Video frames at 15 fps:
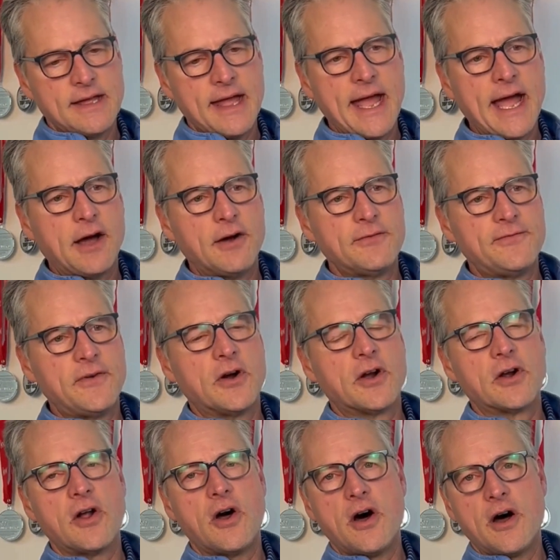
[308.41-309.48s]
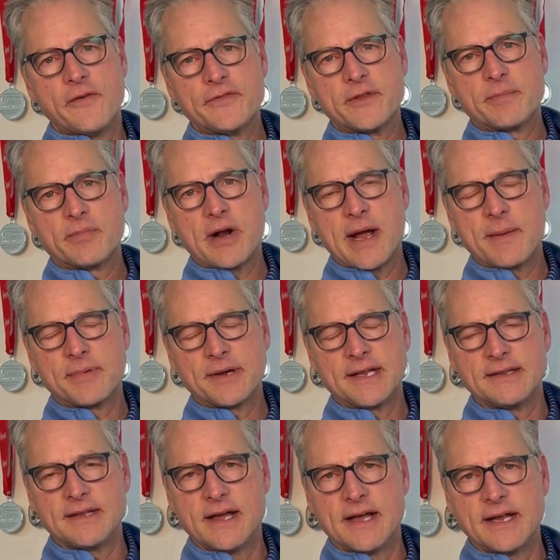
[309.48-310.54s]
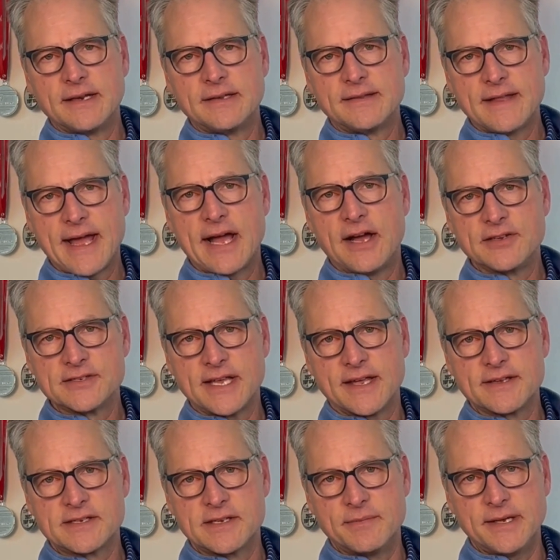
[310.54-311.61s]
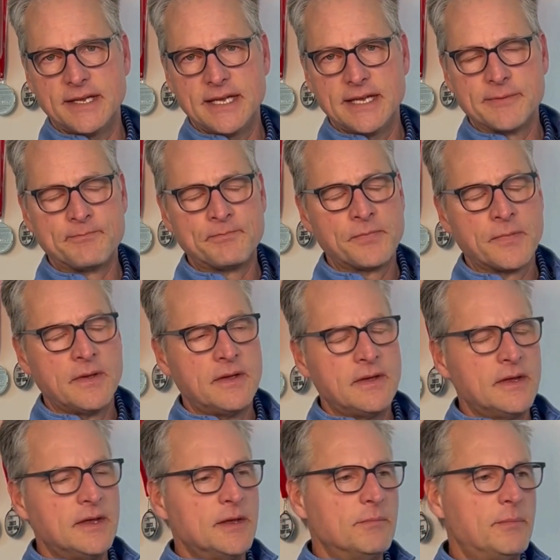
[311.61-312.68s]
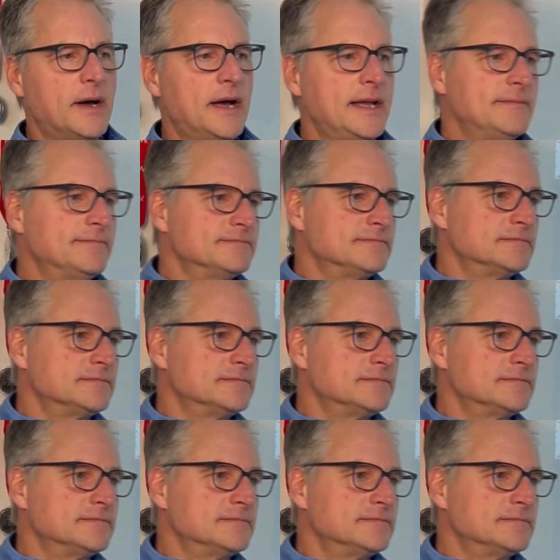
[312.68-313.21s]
how far off the property line the house has to be. But